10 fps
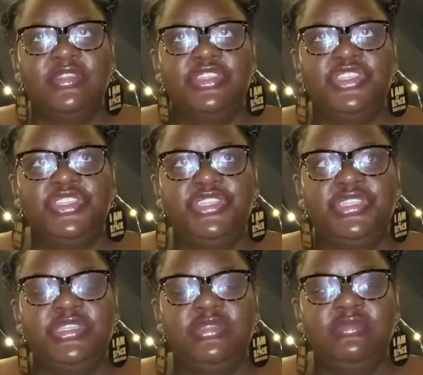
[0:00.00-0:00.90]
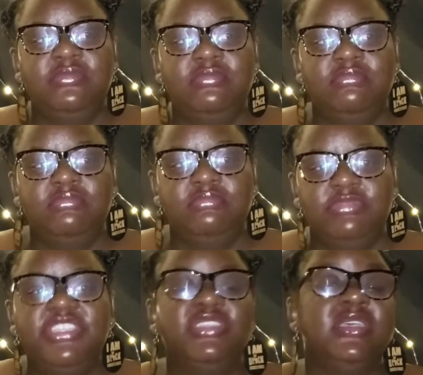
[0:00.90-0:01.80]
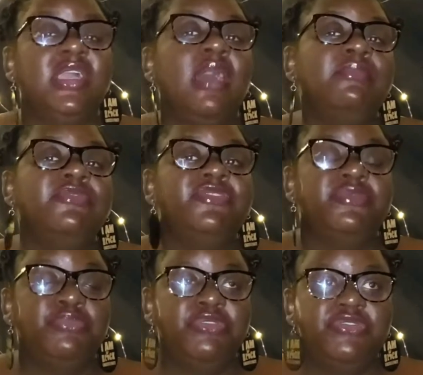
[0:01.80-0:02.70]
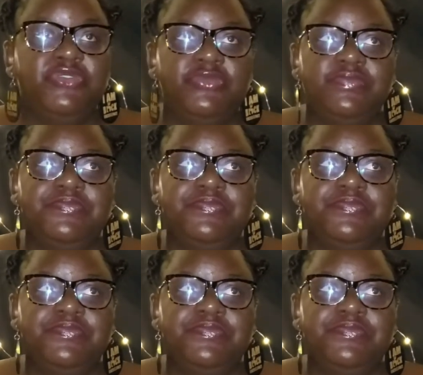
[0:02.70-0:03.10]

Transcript: She succumbed to depression,